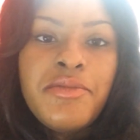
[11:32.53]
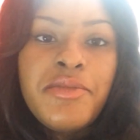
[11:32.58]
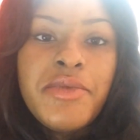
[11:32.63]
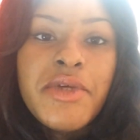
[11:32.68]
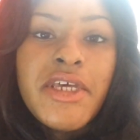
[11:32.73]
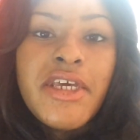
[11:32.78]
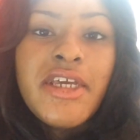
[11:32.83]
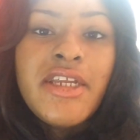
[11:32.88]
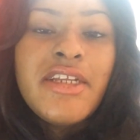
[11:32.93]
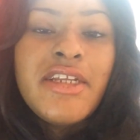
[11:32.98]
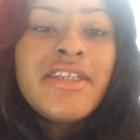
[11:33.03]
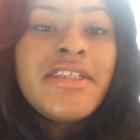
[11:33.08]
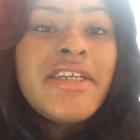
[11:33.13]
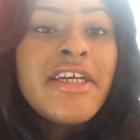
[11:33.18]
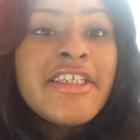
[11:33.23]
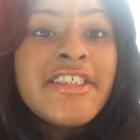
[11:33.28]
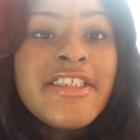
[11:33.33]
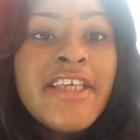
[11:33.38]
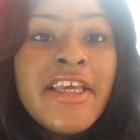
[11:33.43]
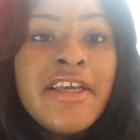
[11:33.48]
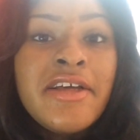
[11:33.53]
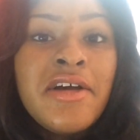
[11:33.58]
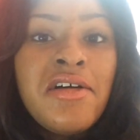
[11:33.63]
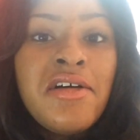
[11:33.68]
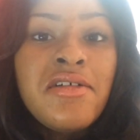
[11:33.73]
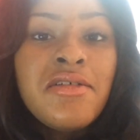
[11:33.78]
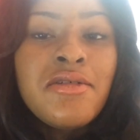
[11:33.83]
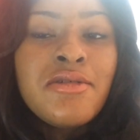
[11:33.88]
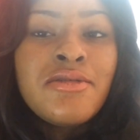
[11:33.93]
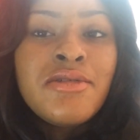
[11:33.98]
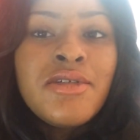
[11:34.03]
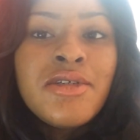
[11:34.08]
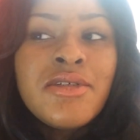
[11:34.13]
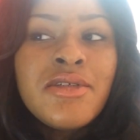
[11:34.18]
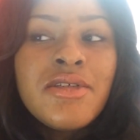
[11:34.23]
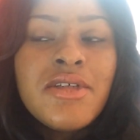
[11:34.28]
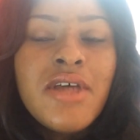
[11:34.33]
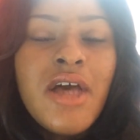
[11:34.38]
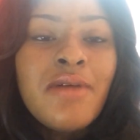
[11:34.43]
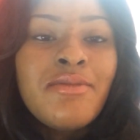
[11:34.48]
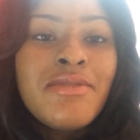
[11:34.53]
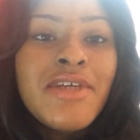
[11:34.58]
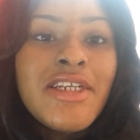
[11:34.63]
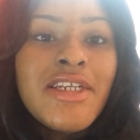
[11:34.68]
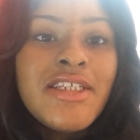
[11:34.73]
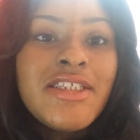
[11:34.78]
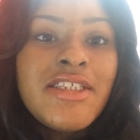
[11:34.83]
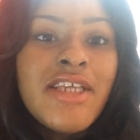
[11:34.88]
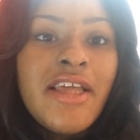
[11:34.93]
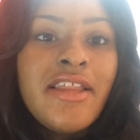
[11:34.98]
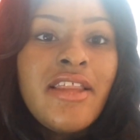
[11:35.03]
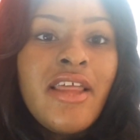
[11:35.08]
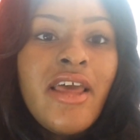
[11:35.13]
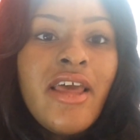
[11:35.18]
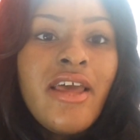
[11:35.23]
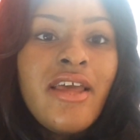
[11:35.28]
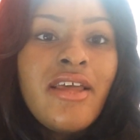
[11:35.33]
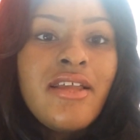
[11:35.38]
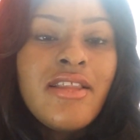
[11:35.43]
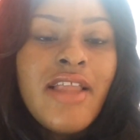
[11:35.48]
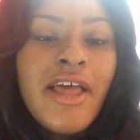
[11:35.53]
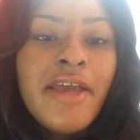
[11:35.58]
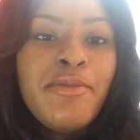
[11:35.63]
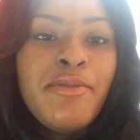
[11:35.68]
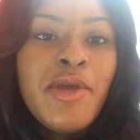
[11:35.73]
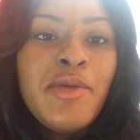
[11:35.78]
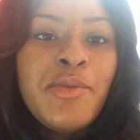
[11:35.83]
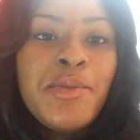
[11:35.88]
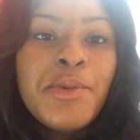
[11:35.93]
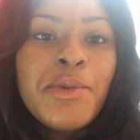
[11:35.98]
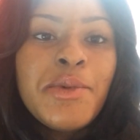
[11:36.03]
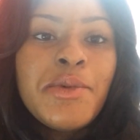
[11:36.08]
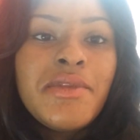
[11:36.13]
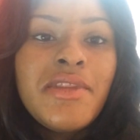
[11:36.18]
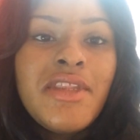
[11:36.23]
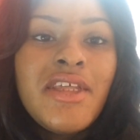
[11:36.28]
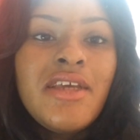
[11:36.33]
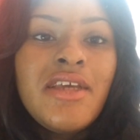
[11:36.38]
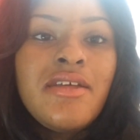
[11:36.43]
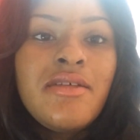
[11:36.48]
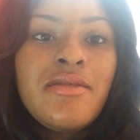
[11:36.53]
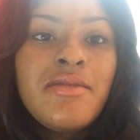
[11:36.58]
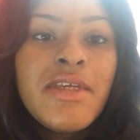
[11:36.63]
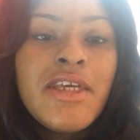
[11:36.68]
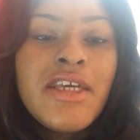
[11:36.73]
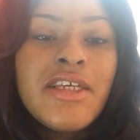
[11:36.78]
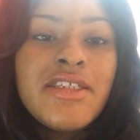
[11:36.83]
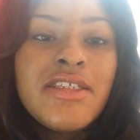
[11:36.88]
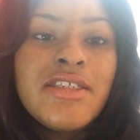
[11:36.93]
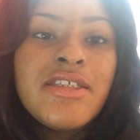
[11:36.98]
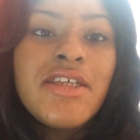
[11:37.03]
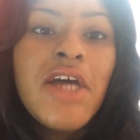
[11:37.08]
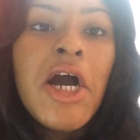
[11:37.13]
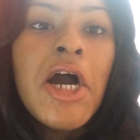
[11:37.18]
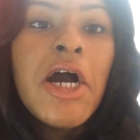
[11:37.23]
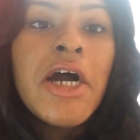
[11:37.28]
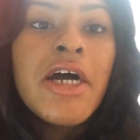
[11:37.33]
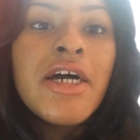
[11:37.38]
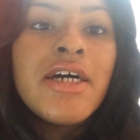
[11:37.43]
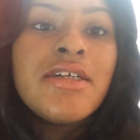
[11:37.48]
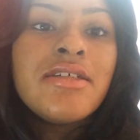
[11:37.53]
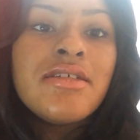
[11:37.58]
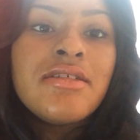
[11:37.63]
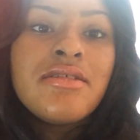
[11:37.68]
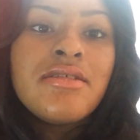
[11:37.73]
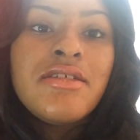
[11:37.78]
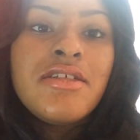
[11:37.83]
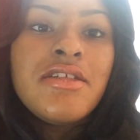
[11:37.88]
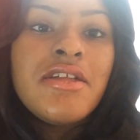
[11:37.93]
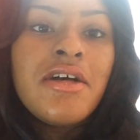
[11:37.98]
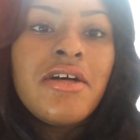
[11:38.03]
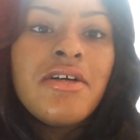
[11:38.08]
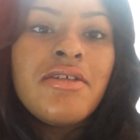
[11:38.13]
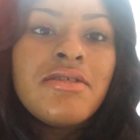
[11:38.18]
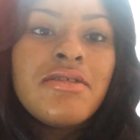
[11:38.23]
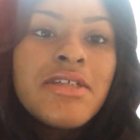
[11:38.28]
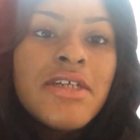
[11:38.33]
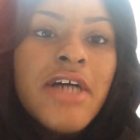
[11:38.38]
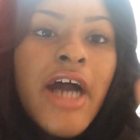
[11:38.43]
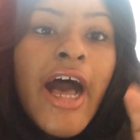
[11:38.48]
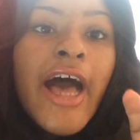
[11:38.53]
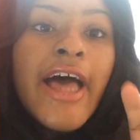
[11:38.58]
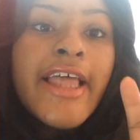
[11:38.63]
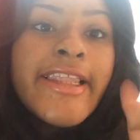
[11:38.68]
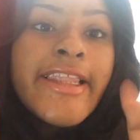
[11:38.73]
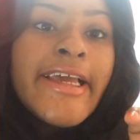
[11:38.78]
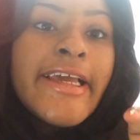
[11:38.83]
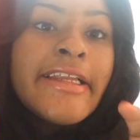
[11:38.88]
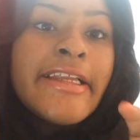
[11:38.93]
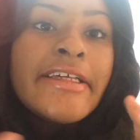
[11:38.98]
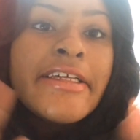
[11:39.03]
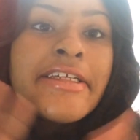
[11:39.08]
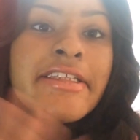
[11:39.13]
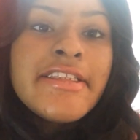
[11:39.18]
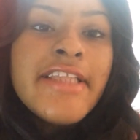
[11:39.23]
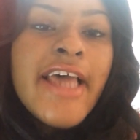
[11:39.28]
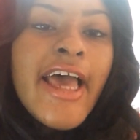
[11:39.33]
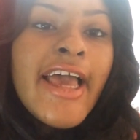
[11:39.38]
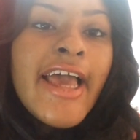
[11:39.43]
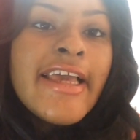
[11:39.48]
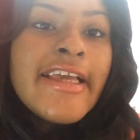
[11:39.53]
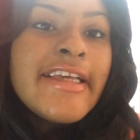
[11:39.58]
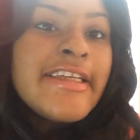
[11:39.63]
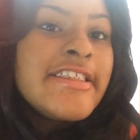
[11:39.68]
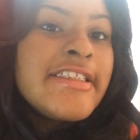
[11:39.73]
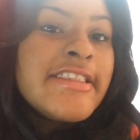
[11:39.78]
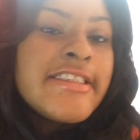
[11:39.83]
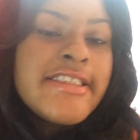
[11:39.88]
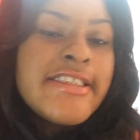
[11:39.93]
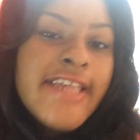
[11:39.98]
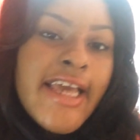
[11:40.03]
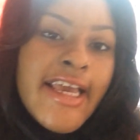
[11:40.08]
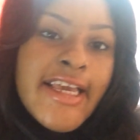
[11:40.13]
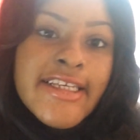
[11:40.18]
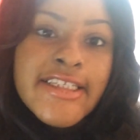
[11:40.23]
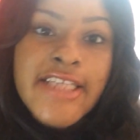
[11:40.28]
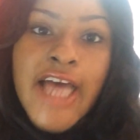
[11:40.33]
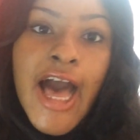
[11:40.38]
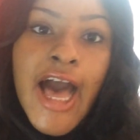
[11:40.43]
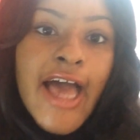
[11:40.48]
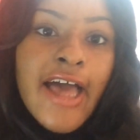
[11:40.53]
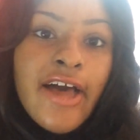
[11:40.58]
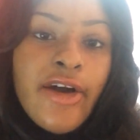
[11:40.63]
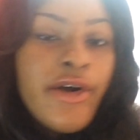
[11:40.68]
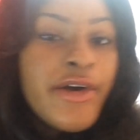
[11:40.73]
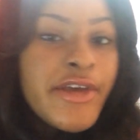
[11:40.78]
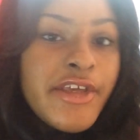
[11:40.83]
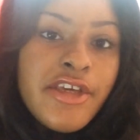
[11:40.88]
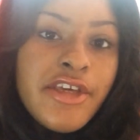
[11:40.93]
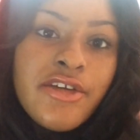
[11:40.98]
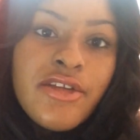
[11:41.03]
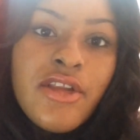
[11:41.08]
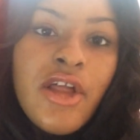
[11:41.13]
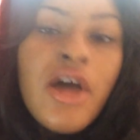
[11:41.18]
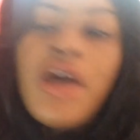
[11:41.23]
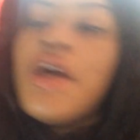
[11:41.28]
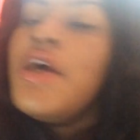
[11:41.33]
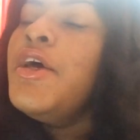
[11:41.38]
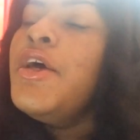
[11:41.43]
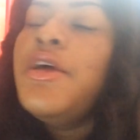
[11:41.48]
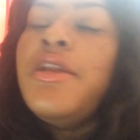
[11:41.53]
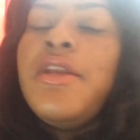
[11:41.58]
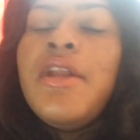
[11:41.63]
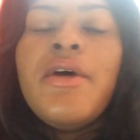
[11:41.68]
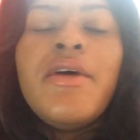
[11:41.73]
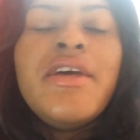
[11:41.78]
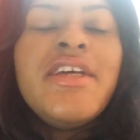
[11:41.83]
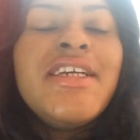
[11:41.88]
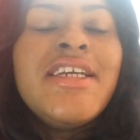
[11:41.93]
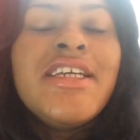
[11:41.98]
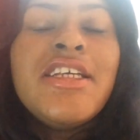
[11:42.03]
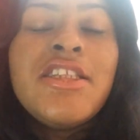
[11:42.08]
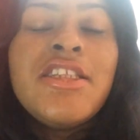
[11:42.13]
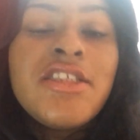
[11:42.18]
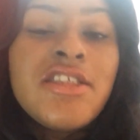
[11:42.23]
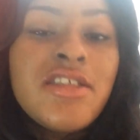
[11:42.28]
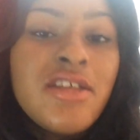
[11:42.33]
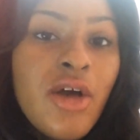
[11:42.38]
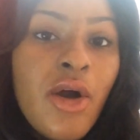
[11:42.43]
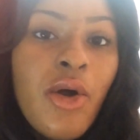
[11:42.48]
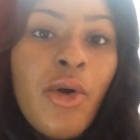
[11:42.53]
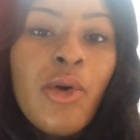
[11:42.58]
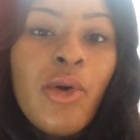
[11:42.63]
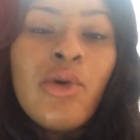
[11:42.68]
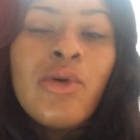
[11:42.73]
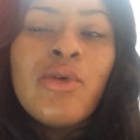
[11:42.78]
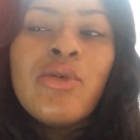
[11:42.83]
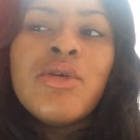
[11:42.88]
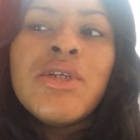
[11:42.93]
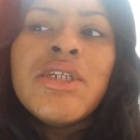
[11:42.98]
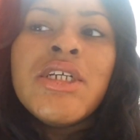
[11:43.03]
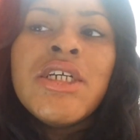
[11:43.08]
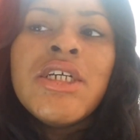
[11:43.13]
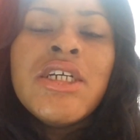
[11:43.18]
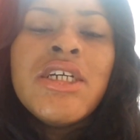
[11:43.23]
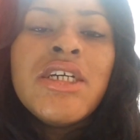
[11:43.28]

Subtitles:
But it does get cold, I'm gonna say that. Like, people think because it's called, you know, hot Atlanta, that it just stays hot all year long. No, it gets cold.